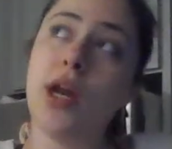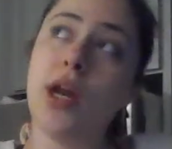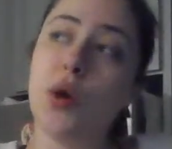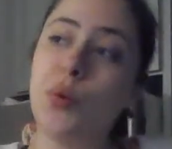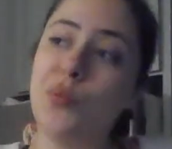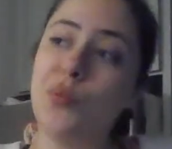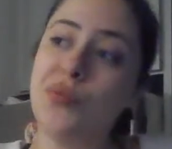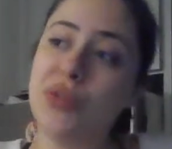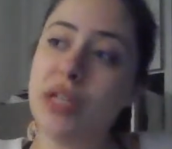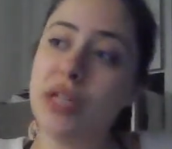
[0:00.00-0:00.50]

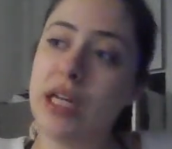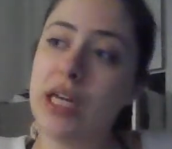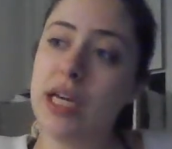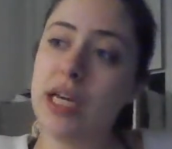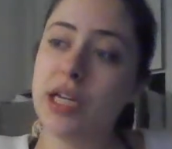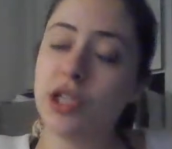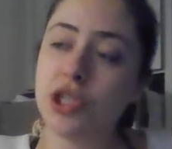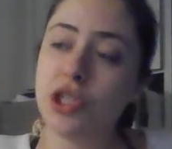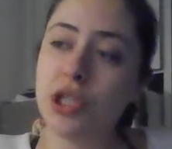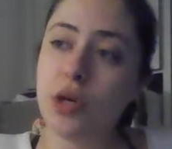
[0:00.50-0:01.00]
Hopefully
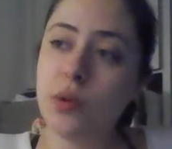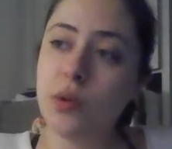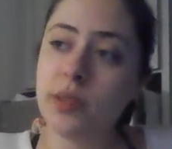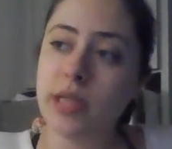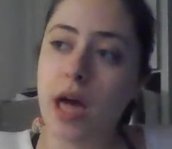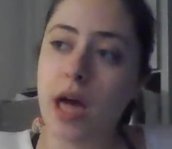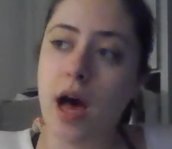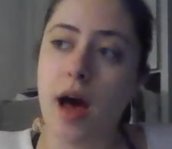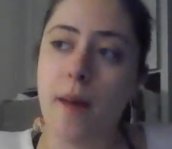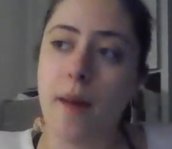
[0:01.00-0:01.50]
it
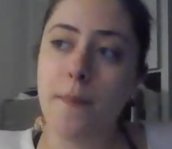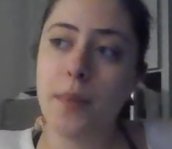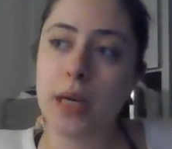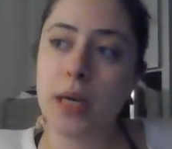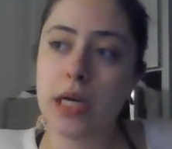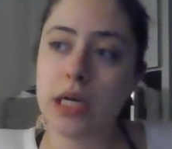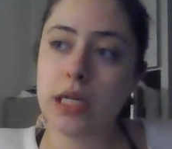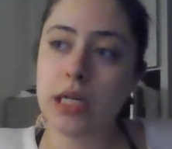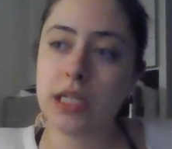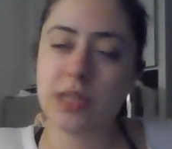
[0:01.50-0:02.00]
shows up.
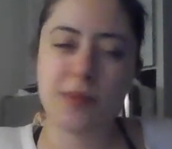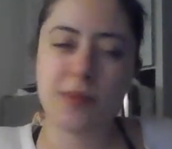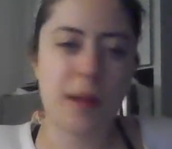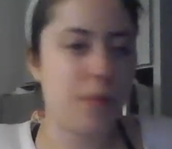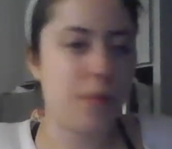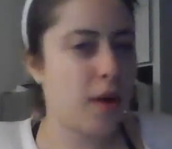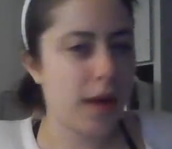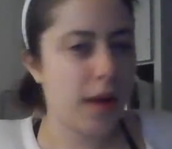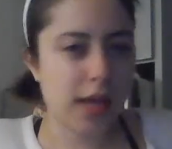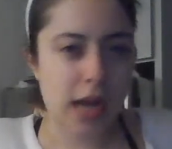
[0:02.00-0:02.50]
I'm
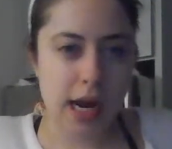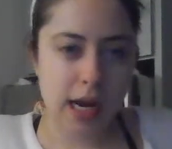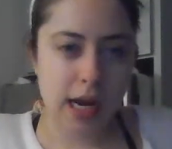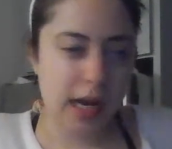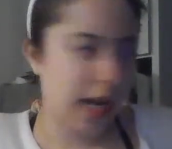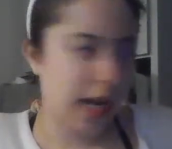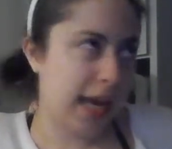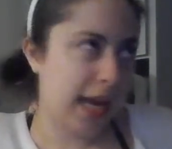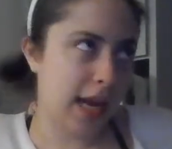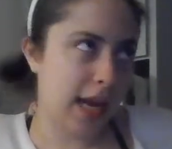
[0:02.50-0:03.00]
probably not
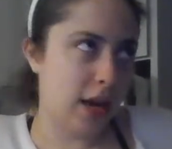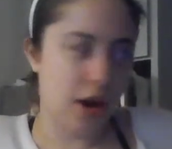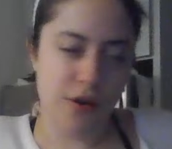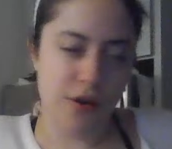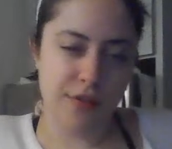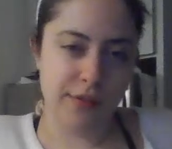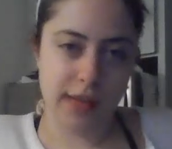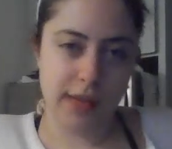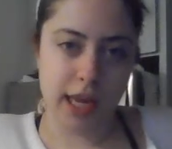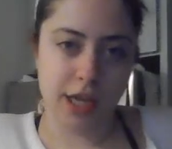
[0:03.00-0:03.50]
gonna get a
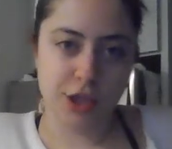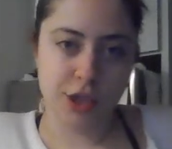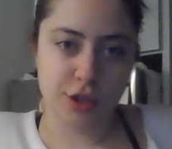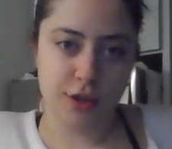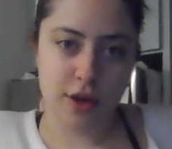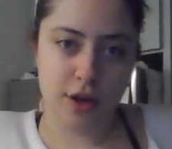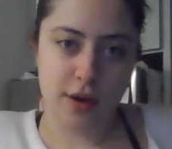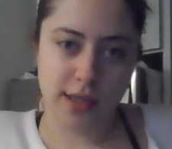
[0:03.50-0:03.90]
notification though,